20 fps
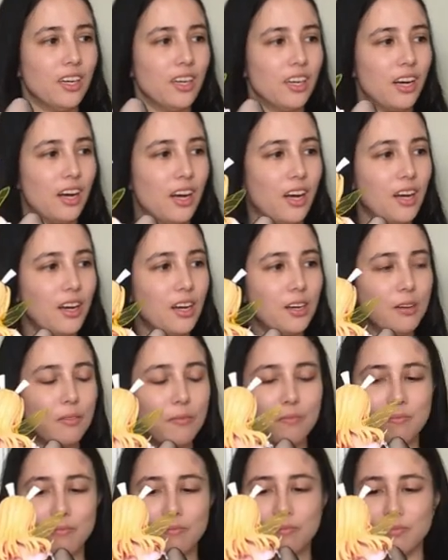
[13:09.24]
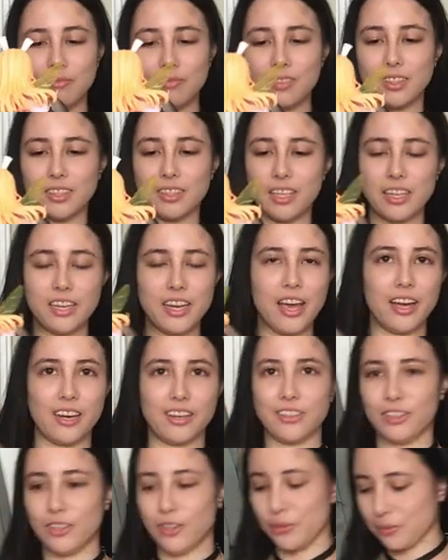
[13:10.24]
Um, and yeah,
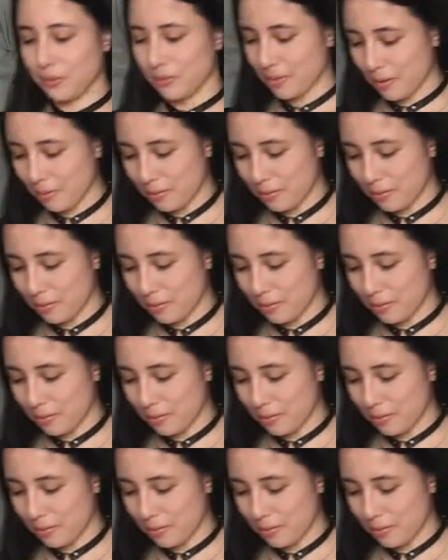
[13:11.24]
so I'm